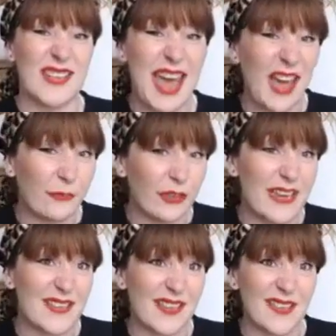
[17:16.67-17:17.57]
calf
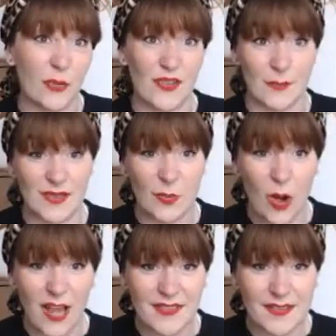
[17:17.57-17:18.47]
raises, or some
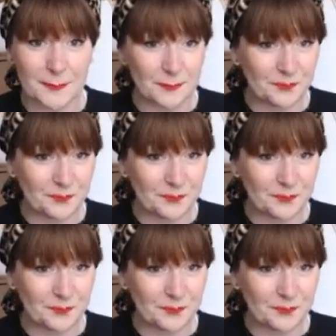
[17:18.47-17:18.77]
squats.